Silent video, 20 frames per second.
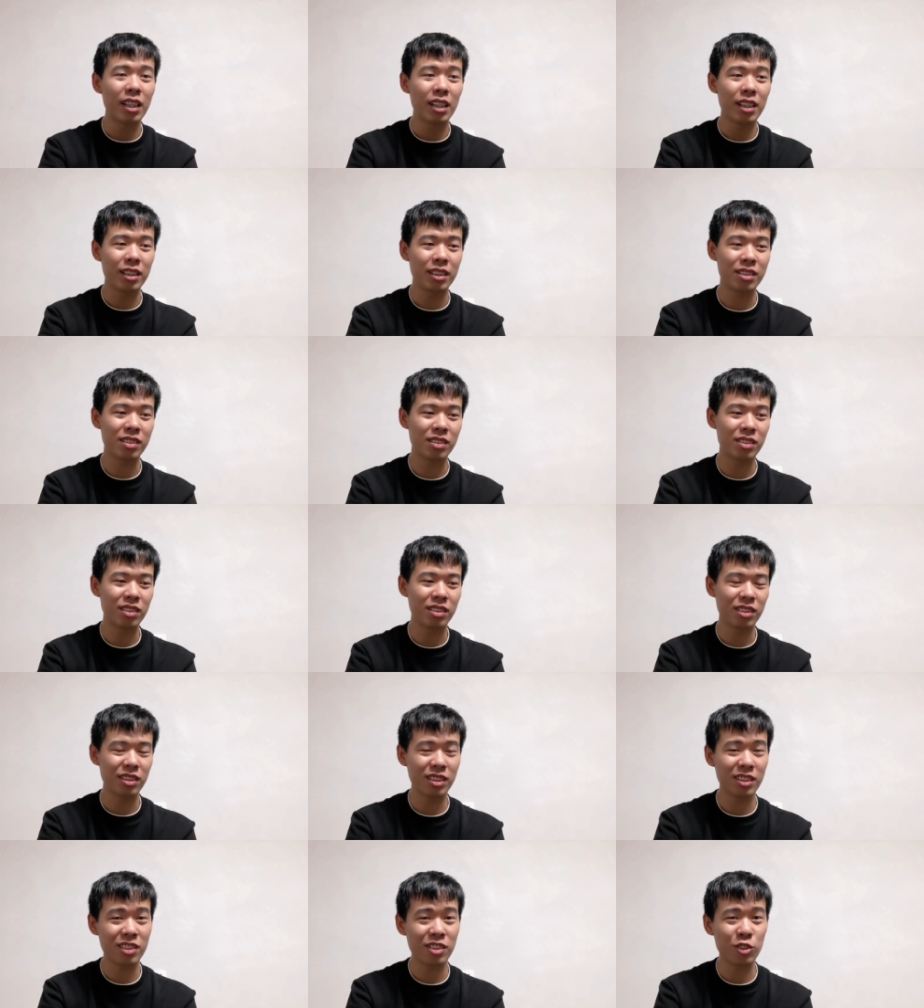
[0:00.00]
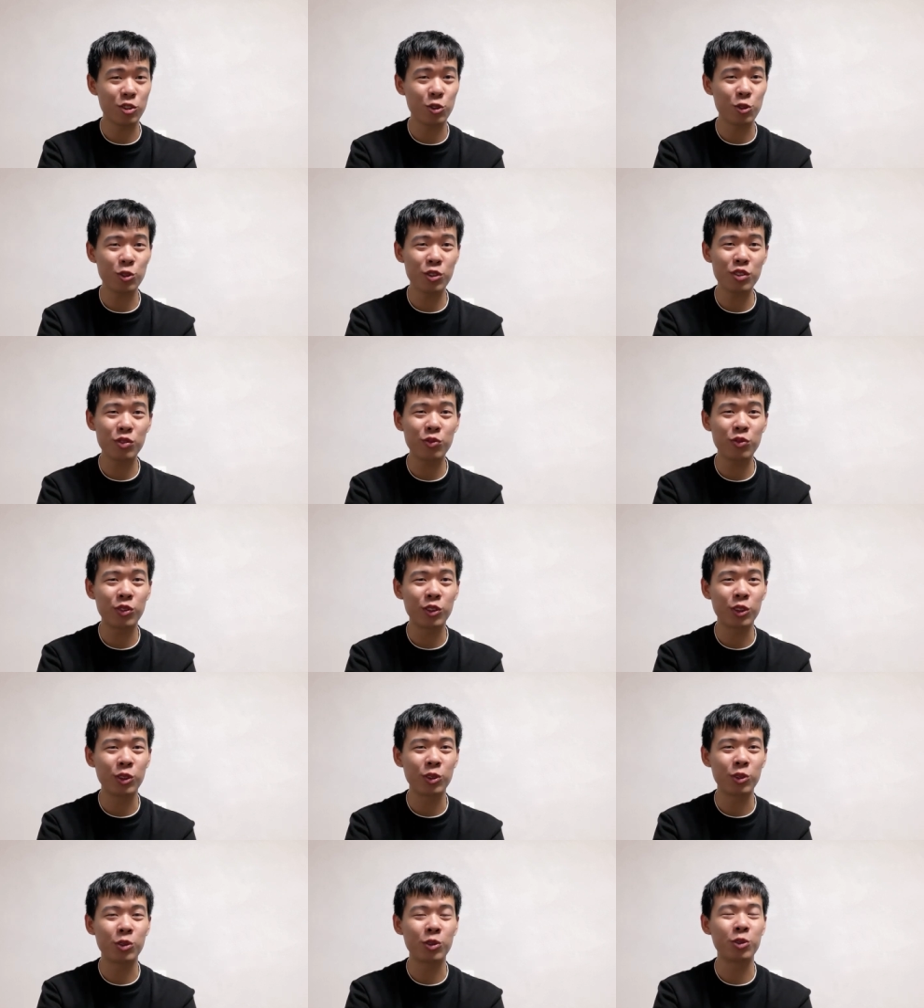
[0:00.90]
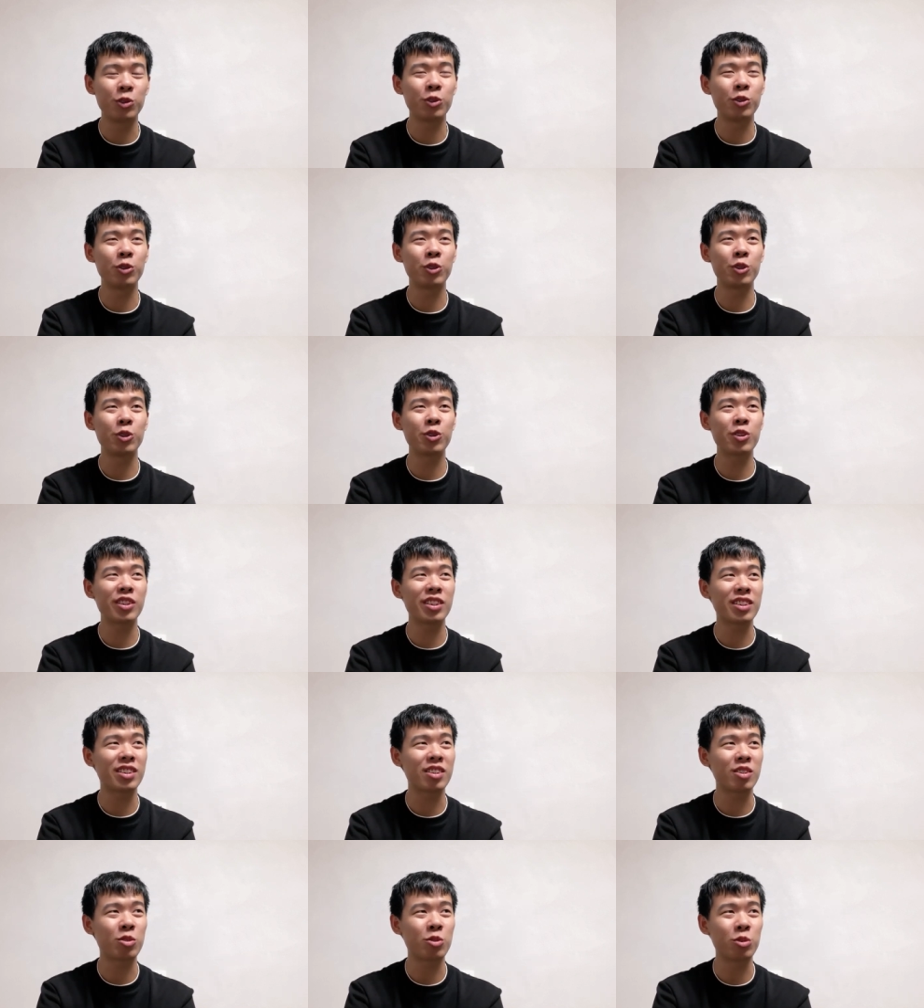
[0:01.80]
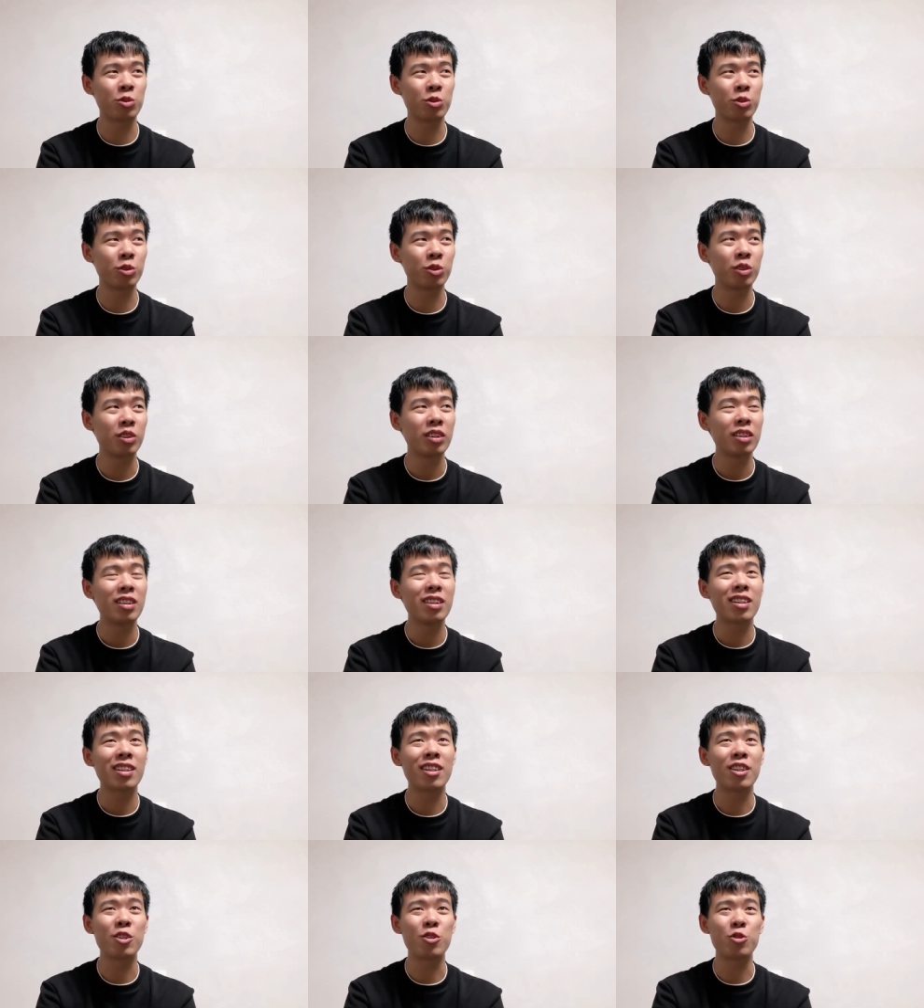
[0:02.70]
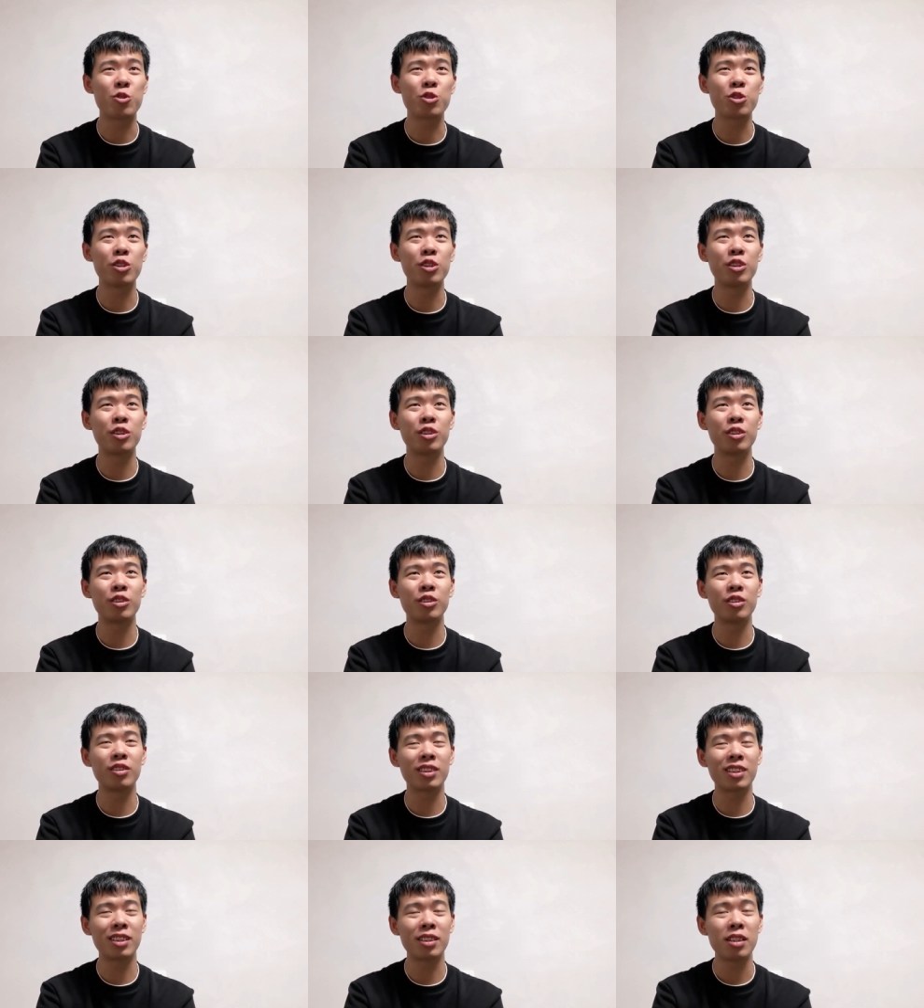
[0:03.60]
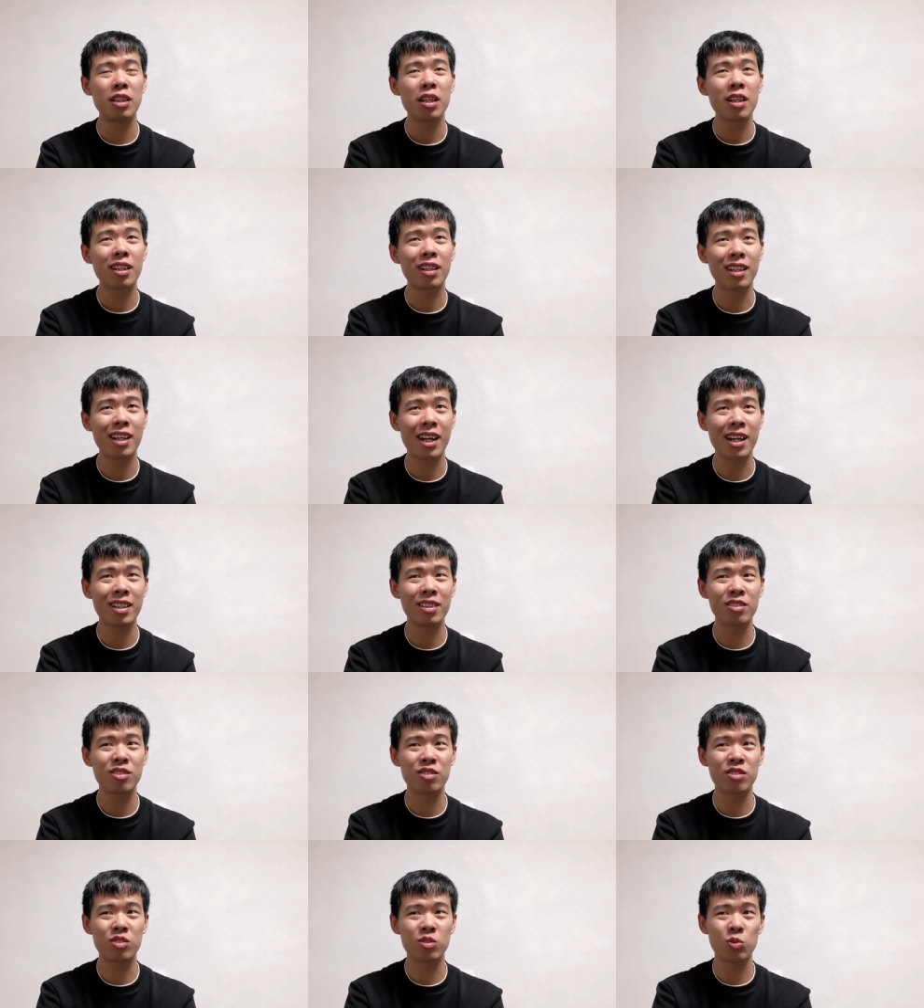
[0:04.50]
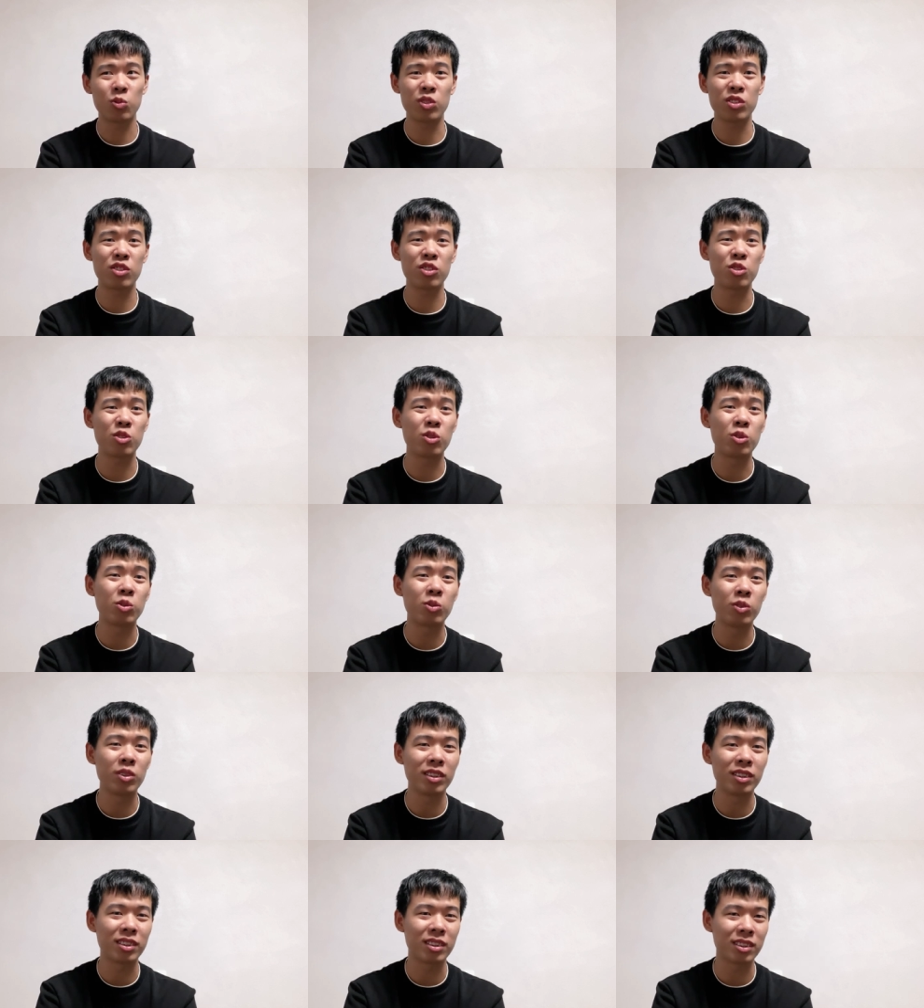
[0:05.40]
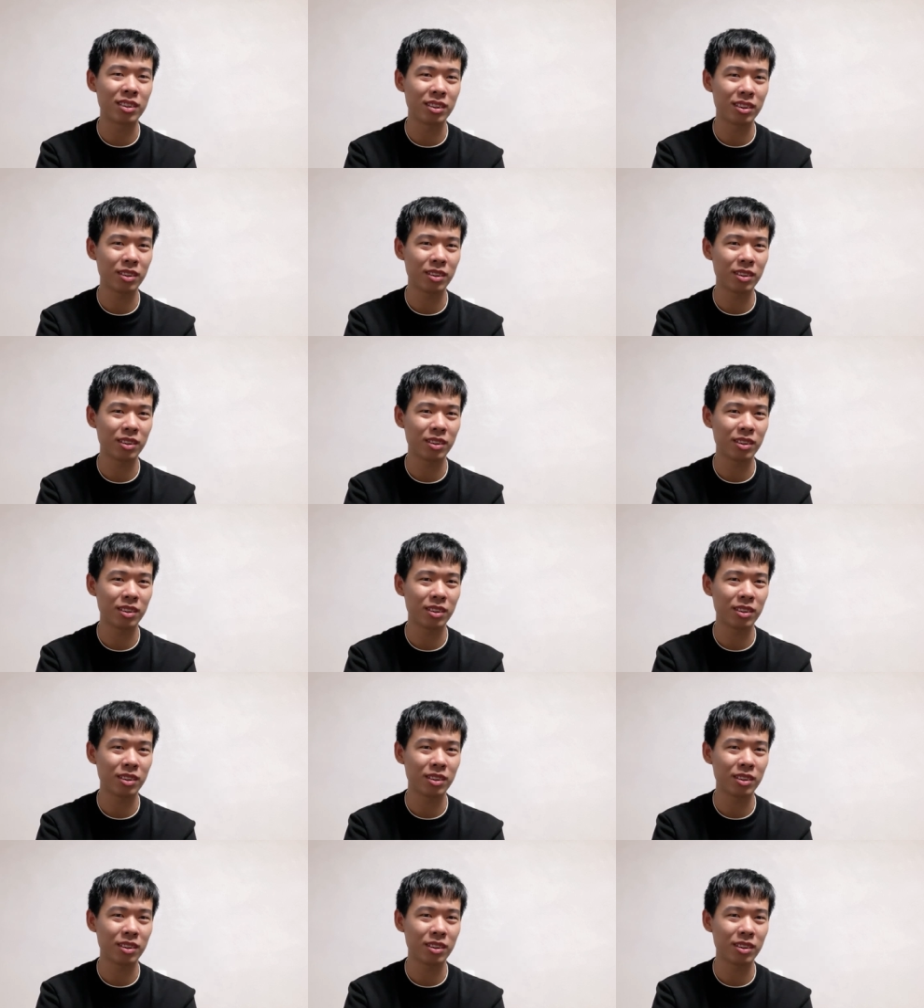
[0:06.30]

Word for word: It's, it's useful to use it to control clients with your wants,